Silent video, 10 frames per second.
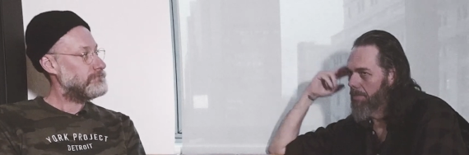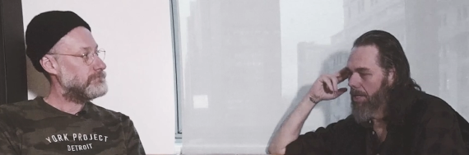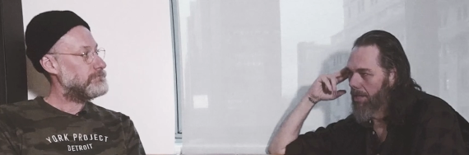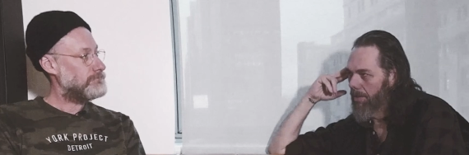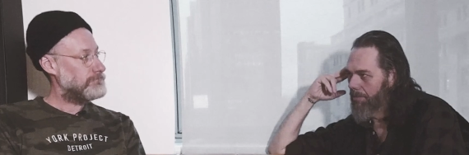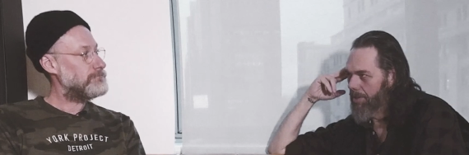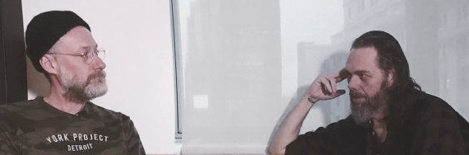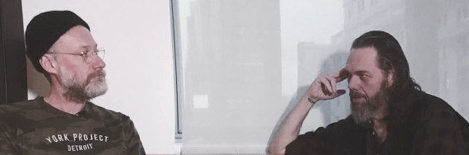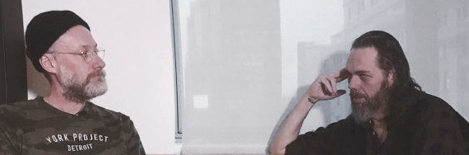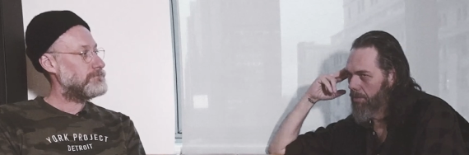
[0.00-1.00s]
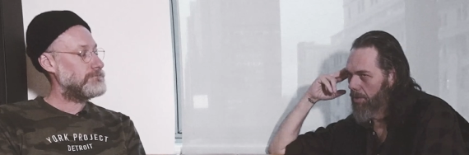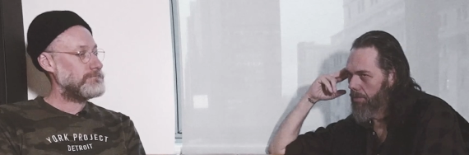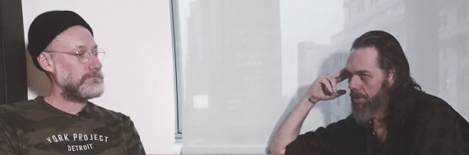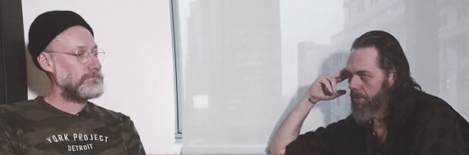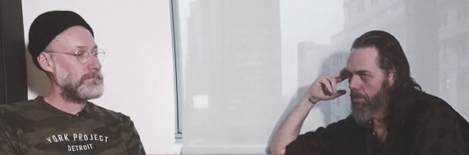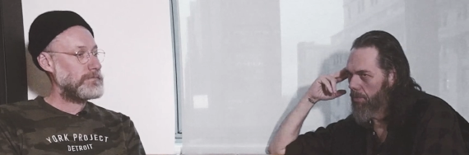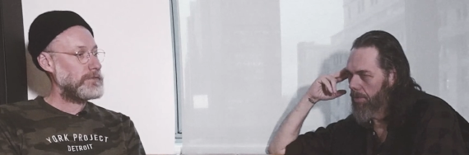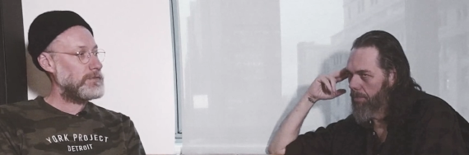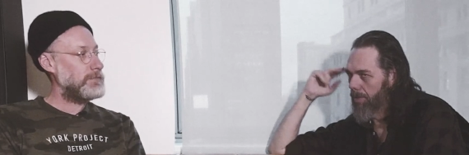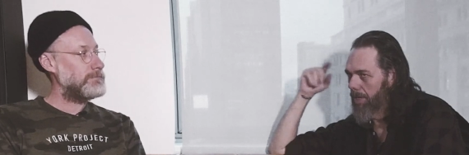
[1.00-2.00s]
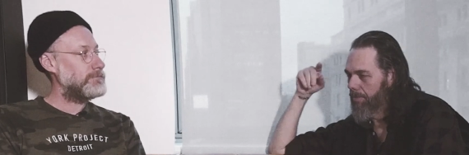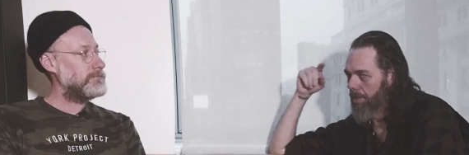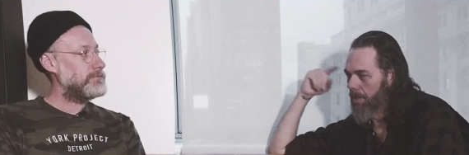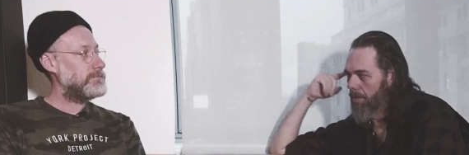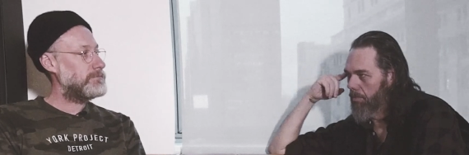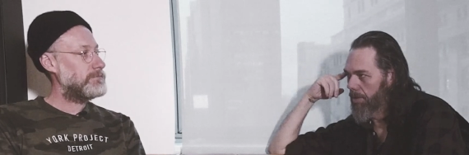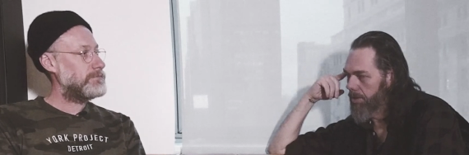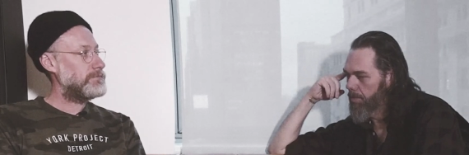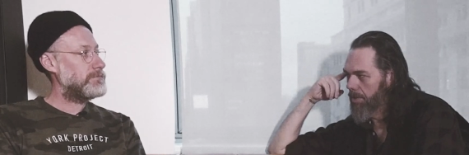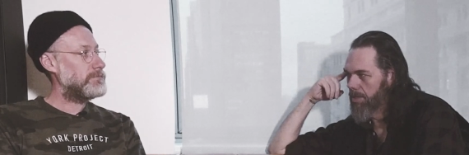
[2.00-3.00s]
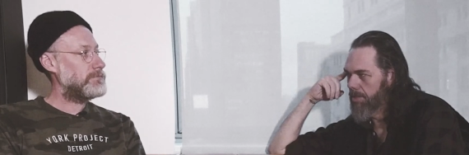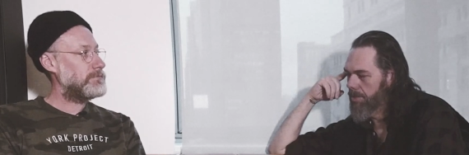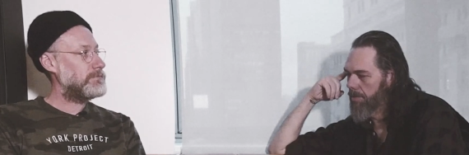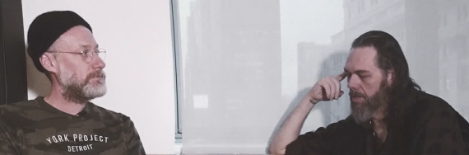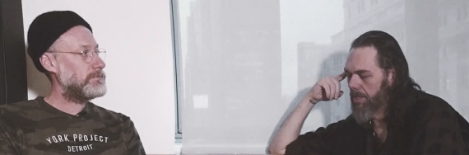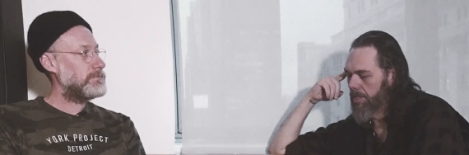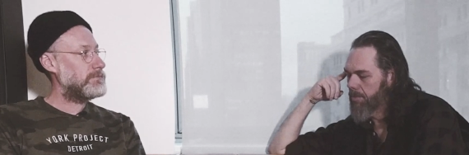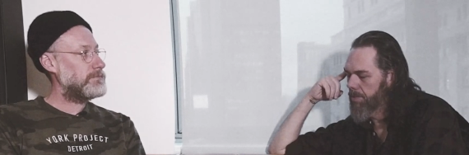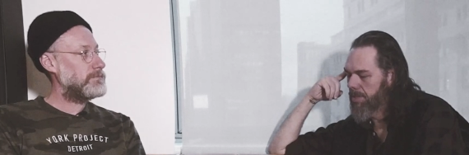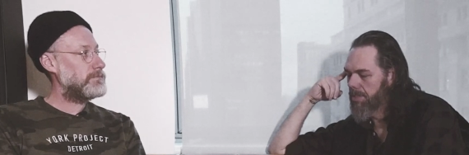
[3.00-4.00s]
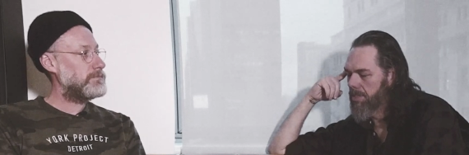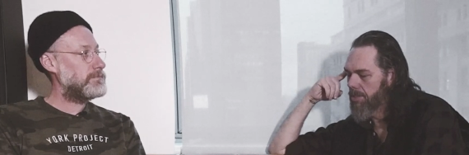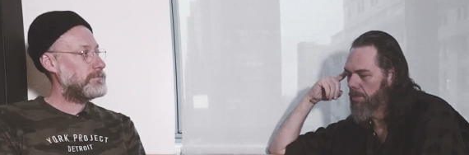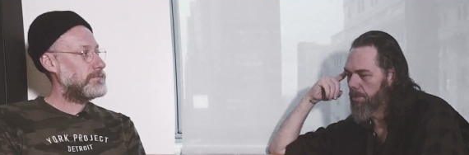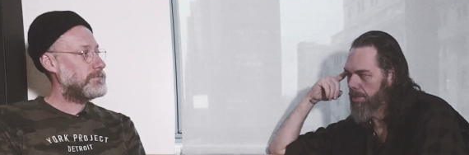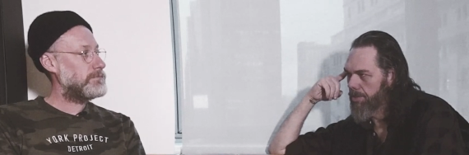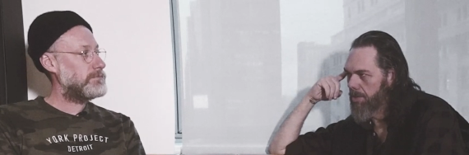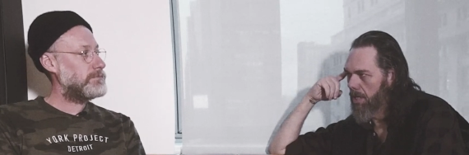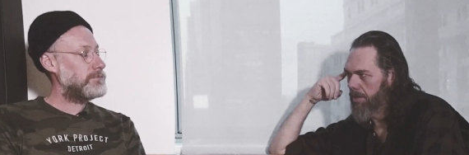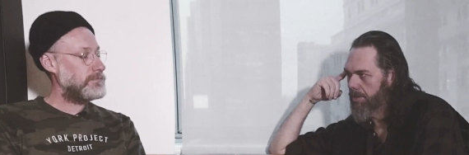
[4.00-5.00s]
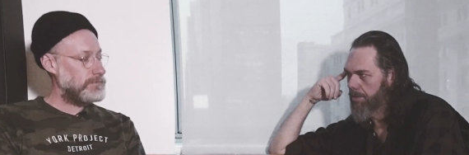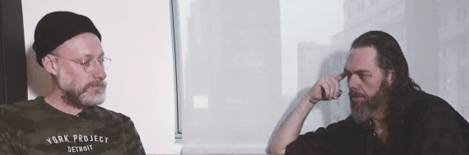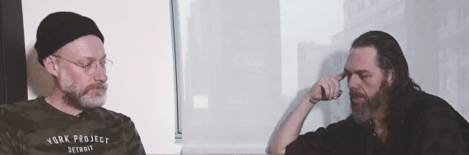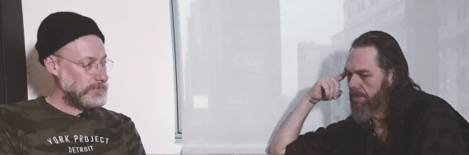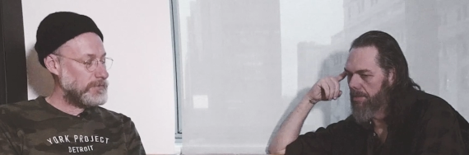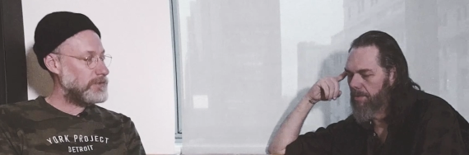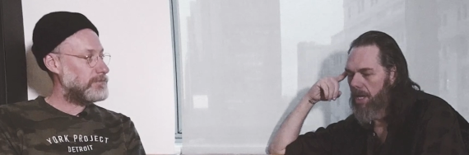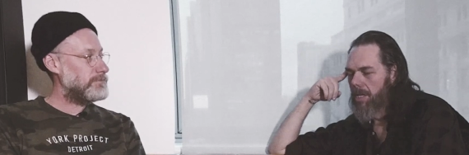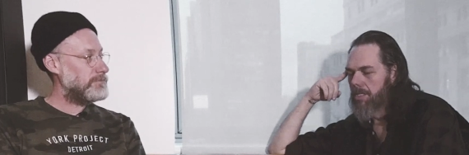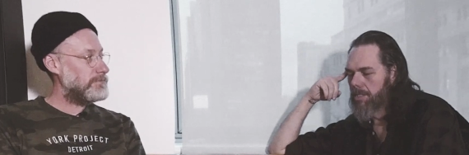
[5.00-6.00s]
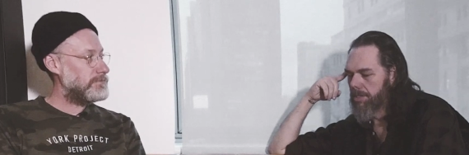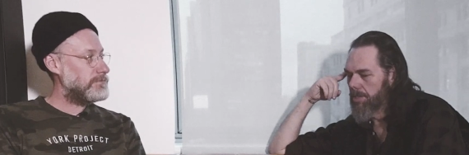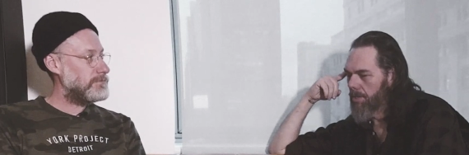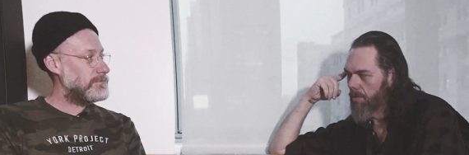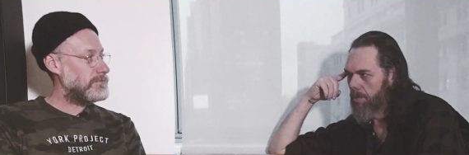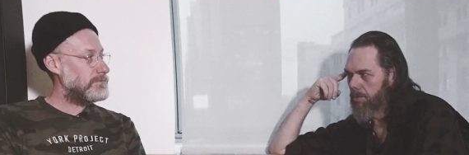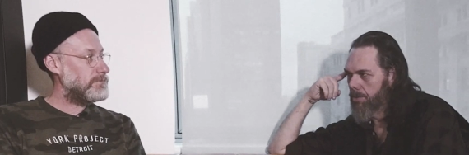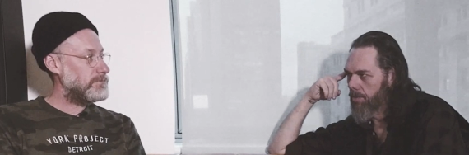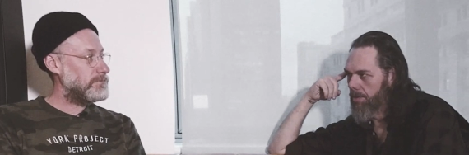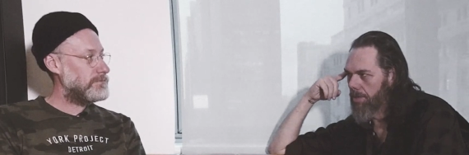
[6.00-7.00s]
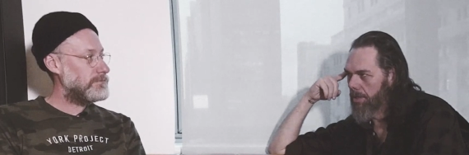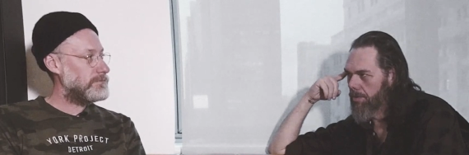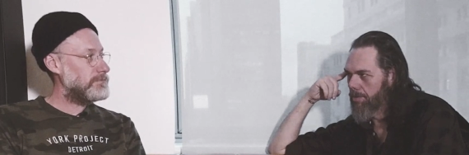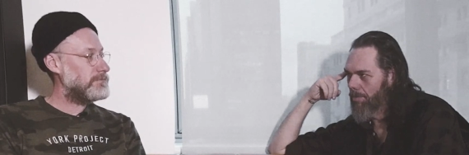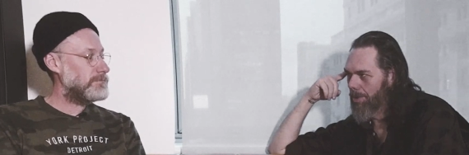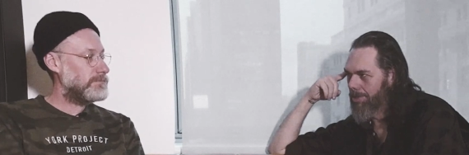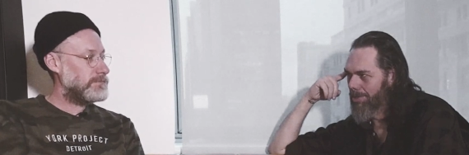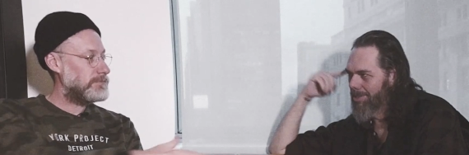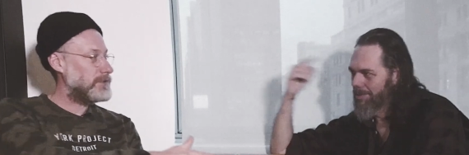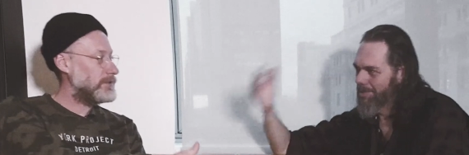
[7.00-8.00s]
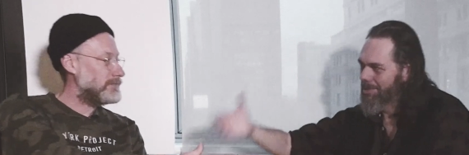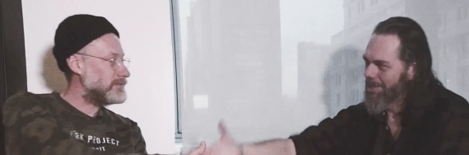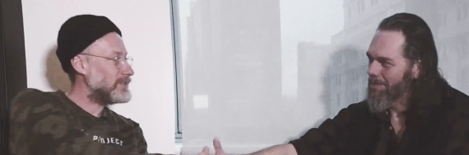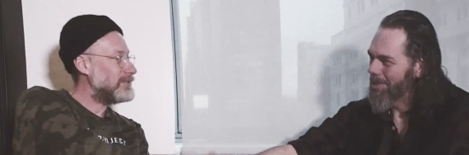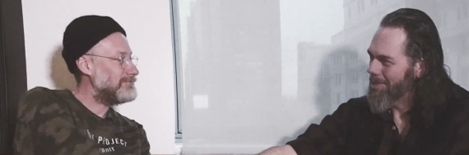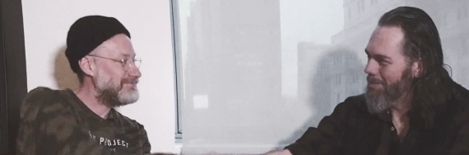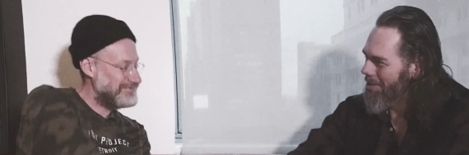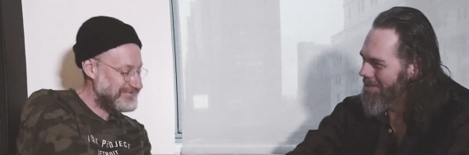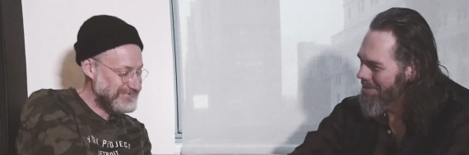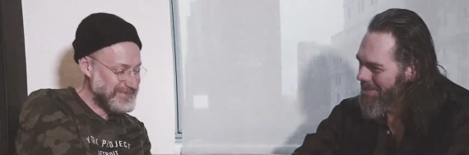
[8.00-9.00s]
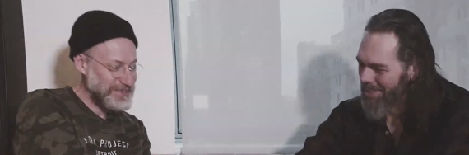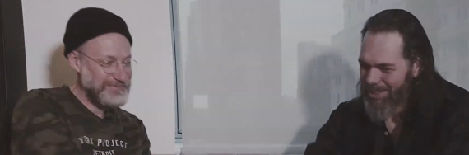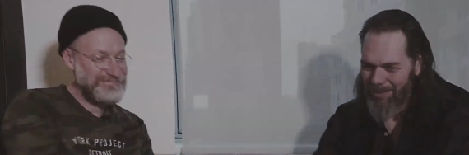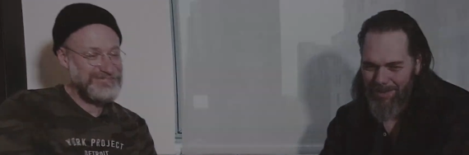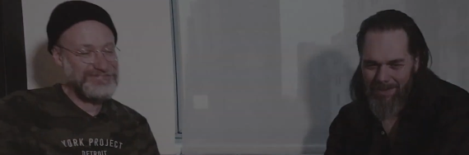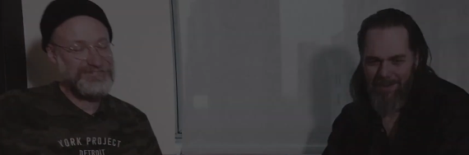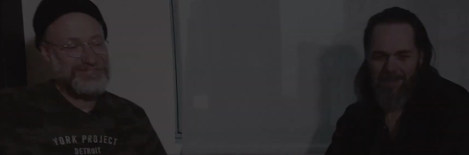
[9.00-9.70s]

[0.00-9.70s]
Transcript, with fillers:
Speaker 1: I mean, I'd love to continue on with this, but we, right. we have to get on with this. But it's been such a pleasure talking to you. You guys have right. such an incredible story. Thank you so much. Right. It's such a pleasure, brother. Thank See you. you.